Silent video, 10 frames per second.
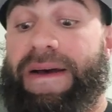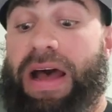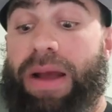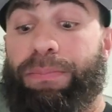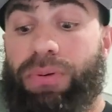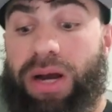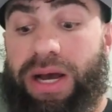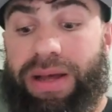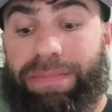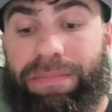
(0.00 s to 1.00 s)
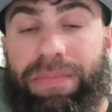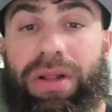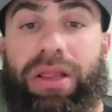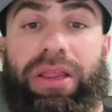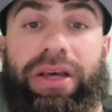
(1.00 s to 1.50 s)
I brought
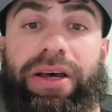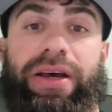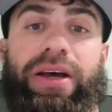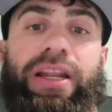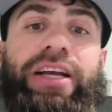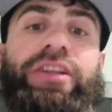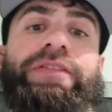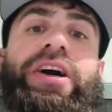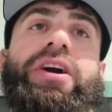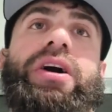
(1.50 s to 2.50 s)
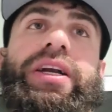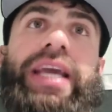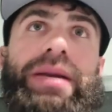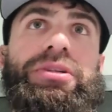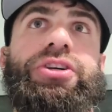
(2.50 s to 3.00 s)
the Electivire on
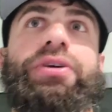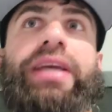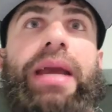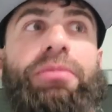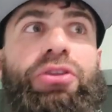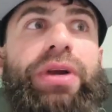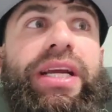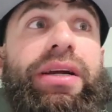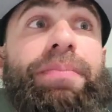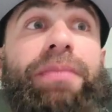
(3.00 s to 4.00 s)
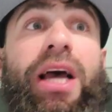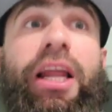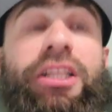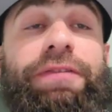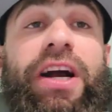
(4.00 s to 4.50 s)
game 2 and game 3.
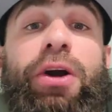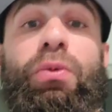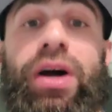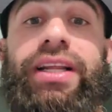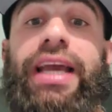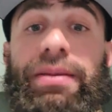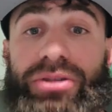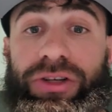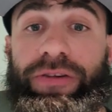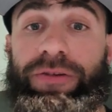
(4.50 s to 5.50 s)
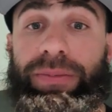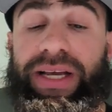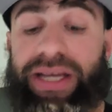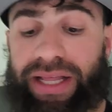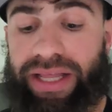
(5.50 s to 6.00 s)
Electivire won game 2 for
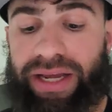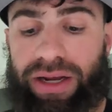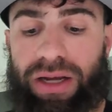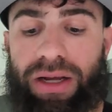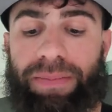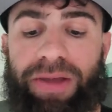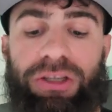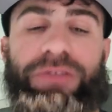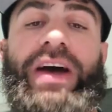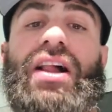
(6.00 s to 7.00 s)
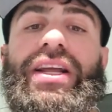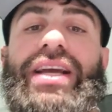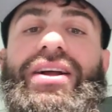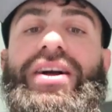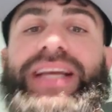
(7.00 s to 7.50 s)
me, and then it was Valiant
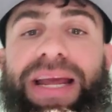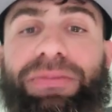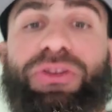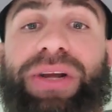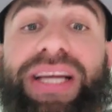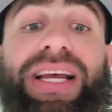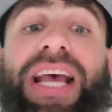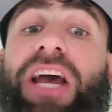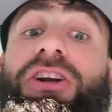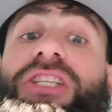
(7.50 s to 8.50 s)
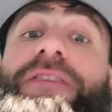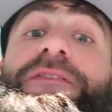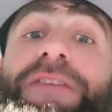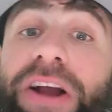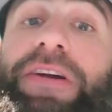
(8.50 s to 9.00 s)
on game 3, and it was a
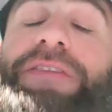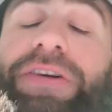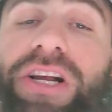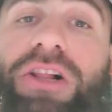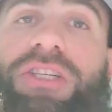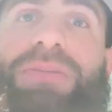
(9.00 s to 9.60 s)
very, very close